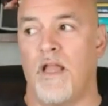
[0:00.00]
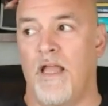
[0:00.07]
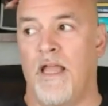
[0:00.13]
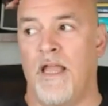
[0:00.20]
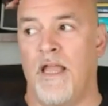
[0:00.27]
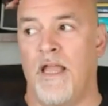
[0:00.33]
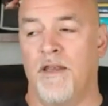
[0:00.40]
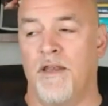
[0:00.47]

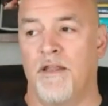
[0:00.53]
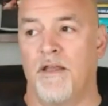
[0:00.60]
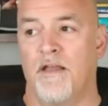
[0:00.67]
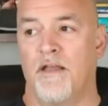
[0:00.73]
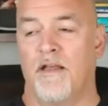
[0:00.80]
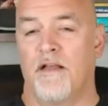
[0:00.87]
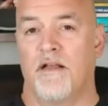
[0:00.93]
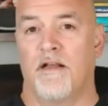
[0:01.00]
And
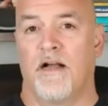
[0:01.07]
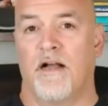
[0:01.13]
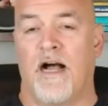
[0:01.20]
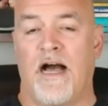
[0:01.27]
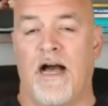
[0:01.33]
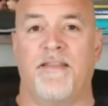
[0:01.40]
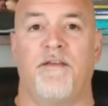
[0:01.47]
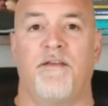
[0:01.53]

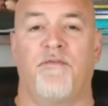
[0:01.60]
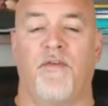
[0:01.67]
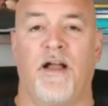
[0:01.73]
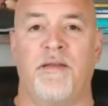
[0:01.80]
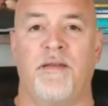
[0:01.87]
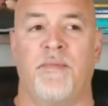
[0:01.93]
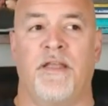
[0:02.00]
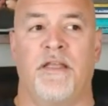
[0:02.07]
how did they
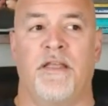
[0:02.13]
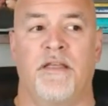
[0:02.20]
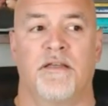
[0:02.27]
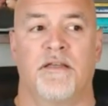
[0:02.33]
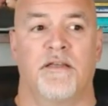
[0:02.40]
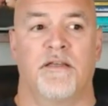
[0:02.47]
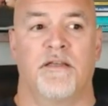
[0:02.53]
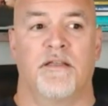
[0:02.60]
find me?
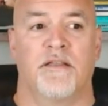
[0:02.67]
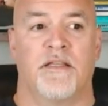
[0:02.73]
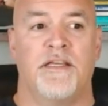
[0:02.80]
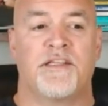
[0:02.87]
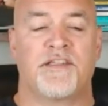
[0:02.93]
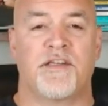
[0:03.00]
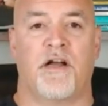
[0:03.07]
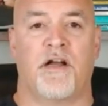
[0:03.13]
They
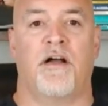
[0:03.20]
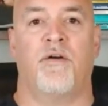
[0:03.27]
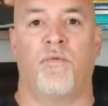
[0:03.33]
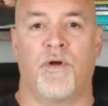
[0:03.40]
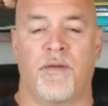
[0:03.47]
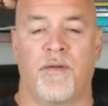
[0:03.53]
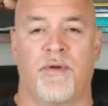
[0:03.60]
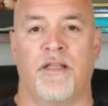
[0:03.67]
saw
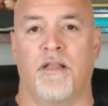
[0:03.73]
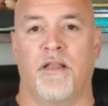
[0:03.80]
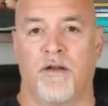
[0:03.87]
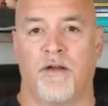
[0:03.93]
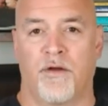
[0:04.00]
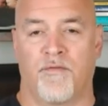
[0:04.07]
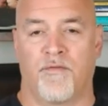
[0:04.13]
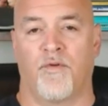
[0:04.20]
one of my
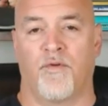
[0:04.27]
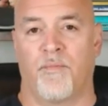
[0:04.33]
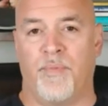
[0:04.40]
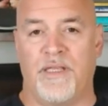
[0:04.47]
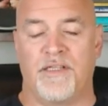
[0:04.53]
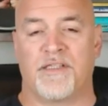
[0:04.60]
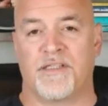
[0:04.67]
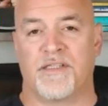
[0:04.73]
longer form
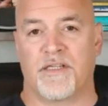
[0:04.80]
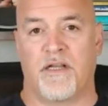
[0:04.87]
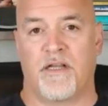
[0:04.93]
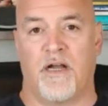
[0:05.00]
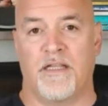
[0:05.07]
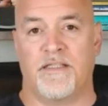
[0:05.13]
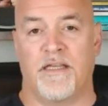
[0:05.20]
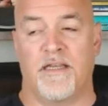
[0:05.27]
pieces of
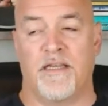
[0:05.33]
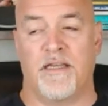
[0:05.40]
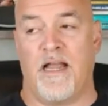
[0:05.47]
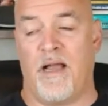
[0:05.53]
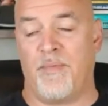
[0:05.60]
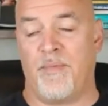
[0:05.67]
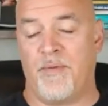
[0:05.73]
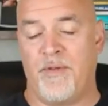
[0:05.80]
content. It
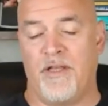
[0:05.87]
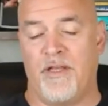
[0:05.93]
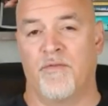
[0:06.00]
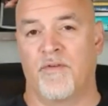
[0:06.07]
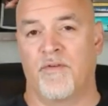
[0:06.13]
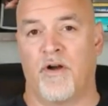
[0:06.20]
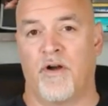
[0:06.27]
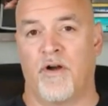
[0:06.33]
happened to be
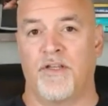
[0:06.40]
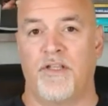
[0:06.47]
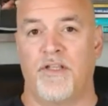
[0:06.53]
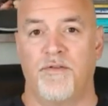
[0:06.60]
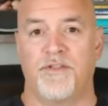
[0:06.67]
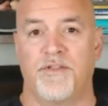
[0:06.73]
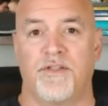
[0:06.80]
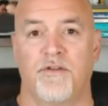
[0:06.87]
over on
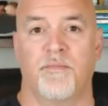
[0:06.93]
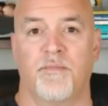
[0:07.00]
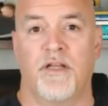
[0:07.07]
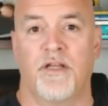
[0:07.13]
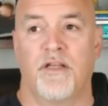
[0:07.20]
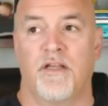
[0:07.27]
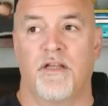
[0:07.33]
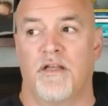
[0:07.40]
YouTube.
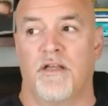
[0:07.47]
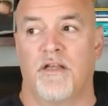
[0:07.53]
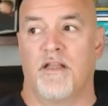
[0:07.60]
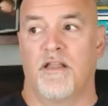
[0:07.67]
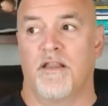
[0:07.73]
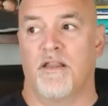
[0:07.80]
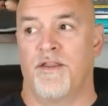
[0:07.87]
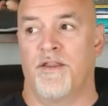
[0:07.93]

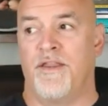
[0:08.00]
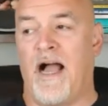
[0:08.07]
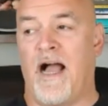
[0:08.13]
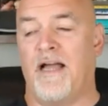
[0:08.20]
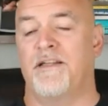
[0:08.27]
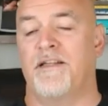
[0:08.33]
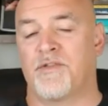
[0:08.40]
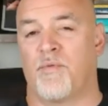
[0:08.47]

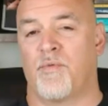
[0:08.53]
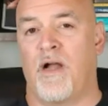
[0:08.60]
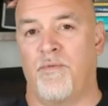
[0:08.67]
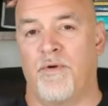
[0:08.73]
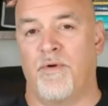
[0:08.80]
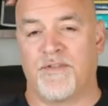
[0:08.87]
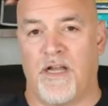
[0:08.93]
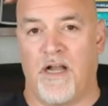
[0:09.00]
That is why
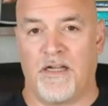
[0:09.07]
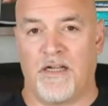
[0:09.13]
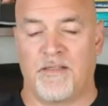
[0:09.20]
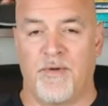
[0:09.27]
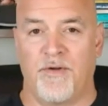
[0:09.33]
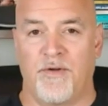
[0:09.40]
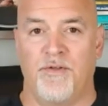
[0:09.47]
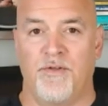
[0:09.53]
we've talked
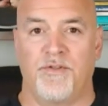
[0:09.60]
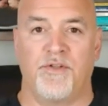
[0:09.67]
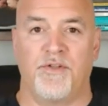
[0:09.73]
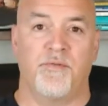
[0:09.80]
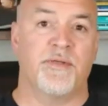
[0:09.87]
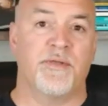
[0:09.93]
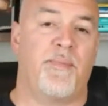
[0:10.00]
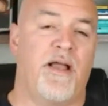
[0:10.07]
about
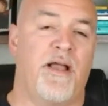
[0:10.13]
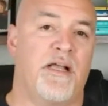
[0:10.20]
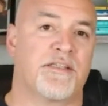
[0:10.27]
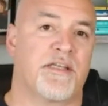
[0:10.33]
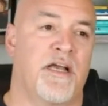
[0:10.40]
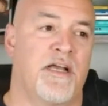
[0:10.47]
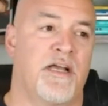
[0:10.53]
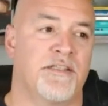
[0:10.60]
YouTube in the past,
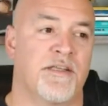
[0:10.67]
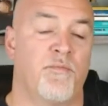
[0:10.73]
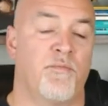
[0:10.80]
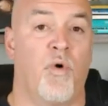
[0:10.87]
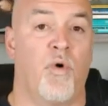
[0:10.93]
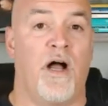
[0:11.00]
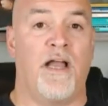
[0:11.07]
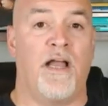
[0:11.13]
guys, and
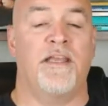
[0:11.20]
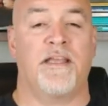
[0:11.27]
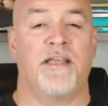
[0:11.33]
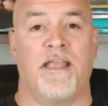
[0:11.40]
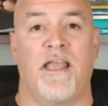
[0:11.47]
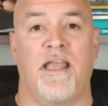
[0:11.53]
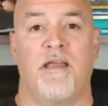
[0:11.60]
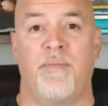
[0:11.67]
why it
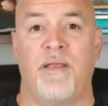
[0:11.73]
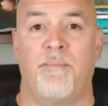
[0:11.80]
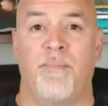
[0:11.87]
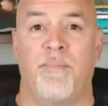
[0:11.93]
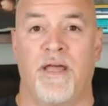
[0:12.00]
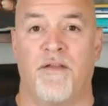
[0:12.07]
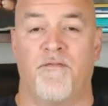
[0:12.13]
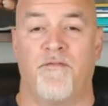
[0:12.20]
can be
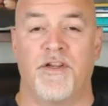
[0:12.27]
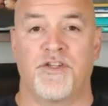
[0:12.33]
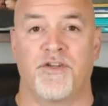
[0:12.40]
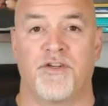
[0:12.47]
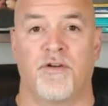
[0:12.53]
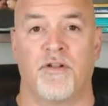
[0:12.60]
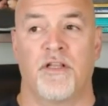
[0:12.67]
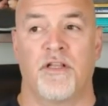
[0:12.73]

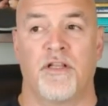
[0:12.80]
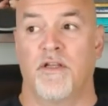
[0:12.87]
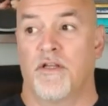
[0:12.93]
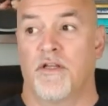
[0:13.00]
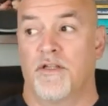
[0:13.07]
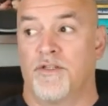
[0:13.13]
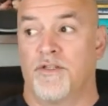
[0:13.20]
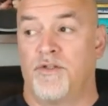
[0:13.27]
beneficial
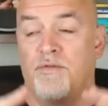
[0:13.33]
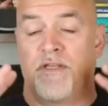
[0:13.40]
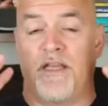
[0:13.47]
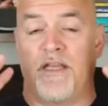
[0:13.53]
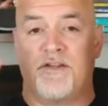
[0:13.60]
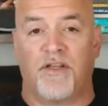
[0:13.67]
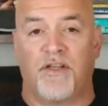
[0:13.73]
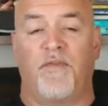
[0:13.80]
to get
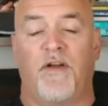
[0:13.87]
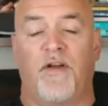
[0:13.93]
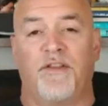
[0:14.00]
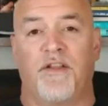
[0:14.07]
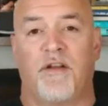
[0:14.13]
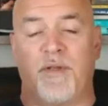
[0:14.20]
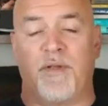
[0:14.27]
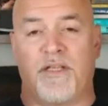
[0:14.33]
yourself out
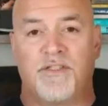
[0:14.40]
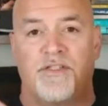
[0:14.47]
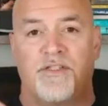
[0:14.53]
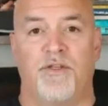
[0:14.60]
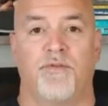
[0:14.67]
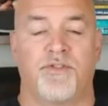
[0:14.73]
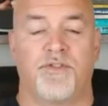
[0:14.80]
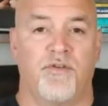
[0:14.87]
there, because
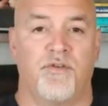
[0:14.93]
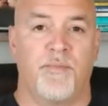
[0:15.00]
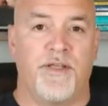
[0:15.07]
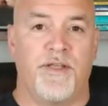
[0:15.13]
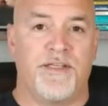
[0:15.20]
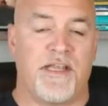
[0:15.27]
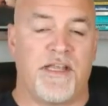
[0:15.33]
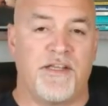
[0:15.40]
YouTube
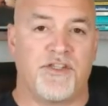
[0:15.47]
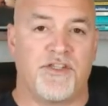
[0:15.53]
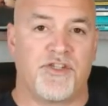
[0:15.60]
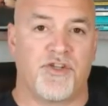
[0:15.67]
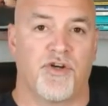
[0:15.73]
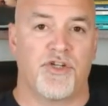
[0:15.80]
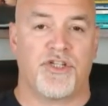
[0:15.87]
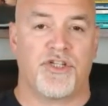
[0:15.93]
is a
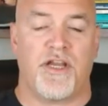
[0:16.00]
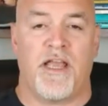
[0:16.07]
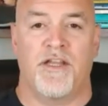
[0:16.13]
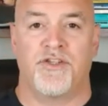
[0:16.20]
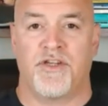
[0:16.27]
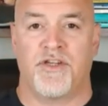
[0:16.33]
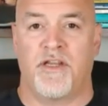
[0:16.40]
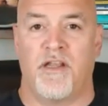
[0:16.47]
search
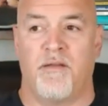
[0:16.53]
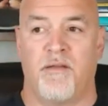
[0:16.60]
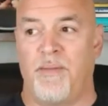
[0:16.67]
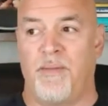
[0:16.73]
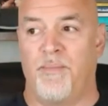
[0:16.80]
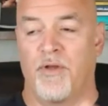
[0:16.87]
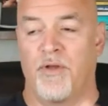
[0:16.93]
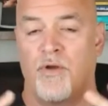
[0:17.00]
engine and
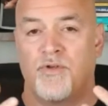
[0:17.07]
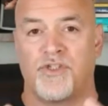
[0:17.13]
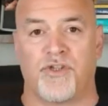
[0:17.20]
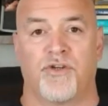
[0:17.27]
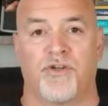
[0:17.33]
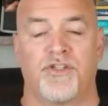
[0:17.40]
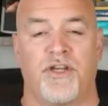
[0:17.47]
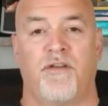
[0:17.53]
people go
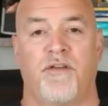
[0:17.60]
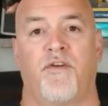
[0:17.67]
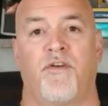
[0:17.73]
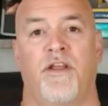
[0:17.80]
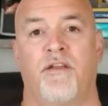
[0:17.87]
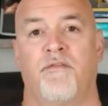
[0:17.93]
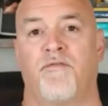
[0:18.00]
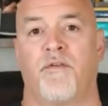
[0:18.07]
searching for
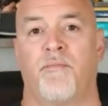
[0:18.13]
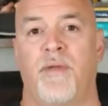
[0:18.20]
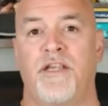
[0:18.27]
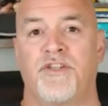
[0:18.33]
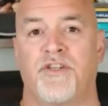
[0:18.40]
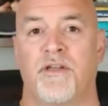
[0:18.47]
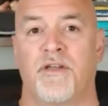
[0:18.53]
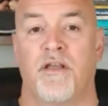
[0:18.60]

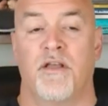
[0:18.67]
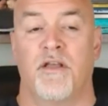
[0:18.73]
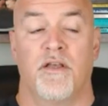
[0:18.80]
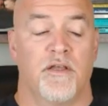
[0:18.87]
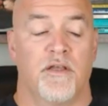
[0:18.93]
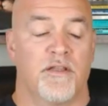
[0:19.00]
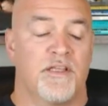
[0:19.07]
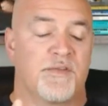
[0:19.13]
information.
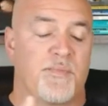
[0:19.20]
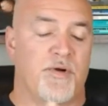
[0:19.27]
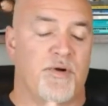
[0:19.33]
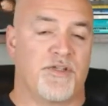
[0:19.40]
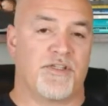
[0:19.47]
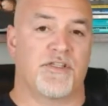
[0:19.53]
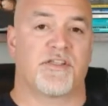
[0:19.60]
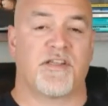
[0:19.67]
This
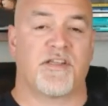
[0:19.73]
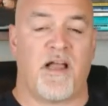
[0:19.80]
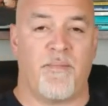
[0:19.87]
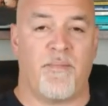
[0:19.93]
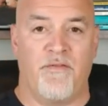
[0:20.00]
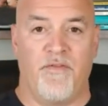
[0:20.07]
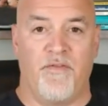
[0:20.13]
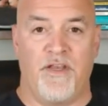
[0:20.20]
person saw
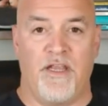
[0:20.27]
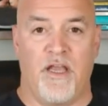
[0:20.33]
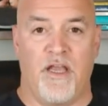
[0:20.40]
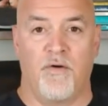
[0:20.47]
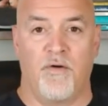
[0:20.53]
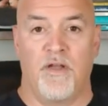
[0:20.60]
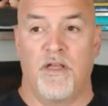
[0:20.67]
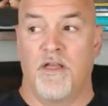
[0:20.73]
my
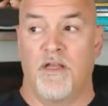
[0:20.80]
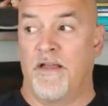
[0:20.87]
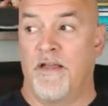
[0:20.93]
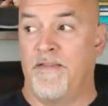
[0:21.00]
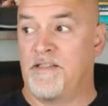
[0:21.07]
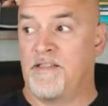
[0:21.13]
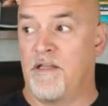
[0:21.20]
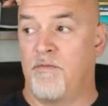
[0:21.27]
video
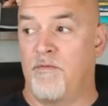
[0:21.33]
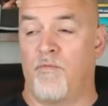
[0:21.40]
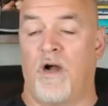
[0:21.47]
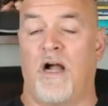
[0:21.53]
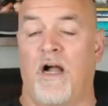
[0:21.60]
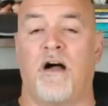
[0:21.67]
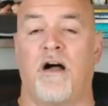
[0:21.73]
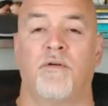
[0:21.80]
and they said,
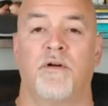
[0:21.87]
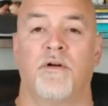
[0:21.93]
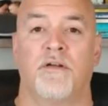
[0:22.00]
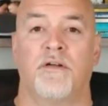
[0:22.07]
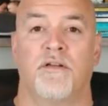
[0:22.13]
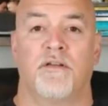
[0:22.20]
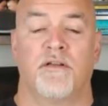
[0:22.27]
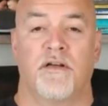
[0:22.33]
wow,
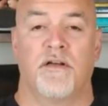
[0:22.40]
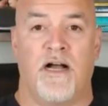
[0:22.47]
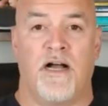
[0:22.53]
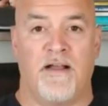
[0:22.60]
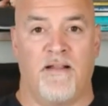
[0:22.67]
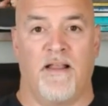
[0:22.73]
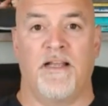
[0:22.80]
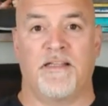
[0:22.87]

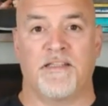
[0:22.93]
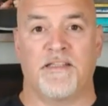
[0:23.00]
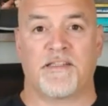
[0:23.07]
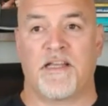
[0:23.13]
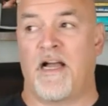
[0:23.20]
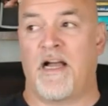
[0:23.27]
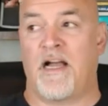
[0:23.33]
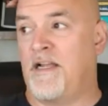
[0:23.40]
I like this
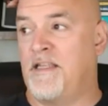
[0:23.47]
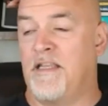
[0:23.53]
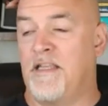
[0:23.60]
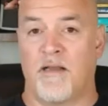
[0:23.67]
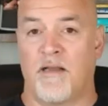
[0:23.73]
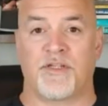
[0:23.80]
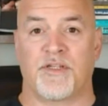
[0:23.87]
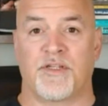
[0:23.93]
guy. He
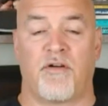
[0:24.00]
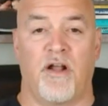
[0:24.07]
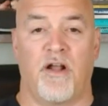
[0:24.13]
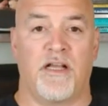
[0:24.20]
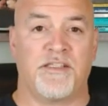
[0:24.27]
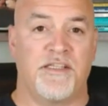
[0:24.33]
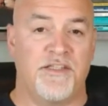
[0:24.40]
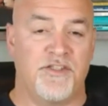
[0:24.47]
comes
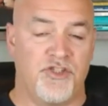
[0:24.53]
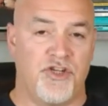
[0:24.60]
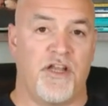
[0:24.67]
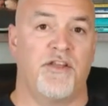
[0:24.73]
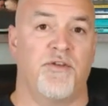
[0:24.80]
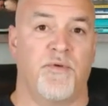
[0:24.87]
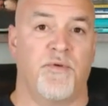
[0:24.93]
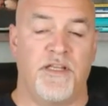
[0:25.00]
across, he's
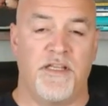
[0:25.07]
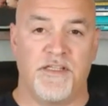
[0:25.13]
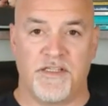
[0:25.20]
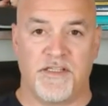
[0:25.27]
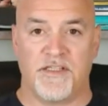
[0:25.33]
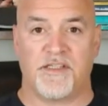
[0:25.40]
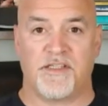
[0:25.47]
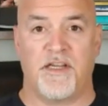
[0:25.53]
genuine, he's
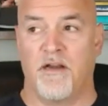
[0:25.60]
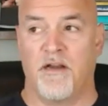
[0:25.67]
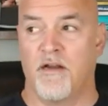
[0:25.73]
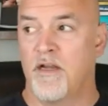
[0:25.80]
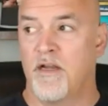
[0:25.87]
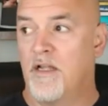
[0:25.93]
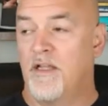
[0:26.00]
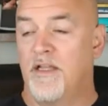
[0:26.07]

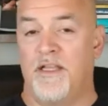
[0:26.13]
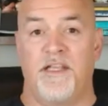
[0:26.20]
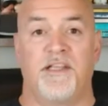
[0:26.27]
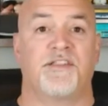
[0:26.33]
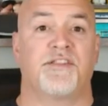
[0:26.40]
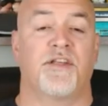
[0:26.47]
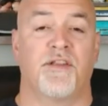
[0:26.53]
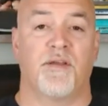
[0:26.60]
sincere,
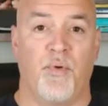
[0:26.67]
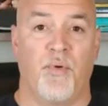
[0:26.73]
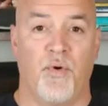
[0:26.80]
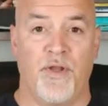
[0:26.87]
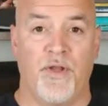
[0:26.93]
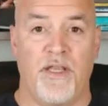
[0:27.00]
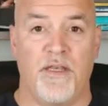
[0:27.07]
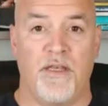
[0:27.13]
he's to the
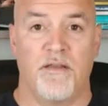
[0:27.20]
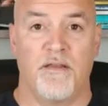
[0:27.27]
point.